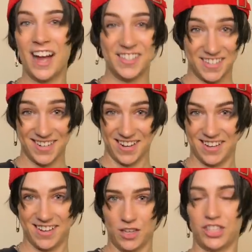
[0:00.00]
I did
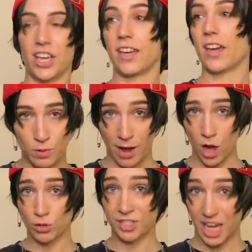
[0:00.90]
it. It's like put my
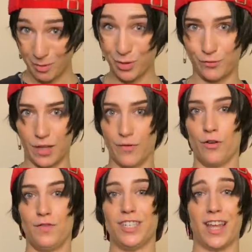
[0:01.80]
own Dameron flavor
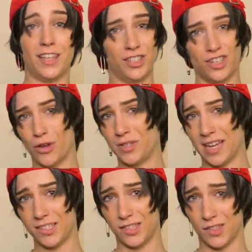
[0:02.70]
of the dance, and no
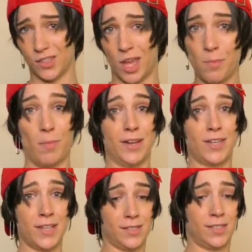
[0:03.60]
dance is the same. My
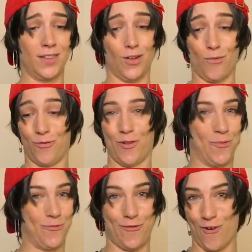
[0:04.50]
dance is set
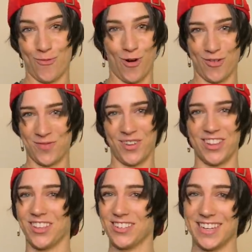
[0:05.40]
from far apart from all
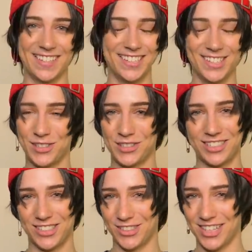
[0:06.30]
the other dances, so it's
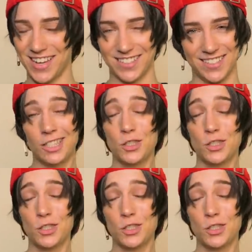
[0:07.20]
its own dance.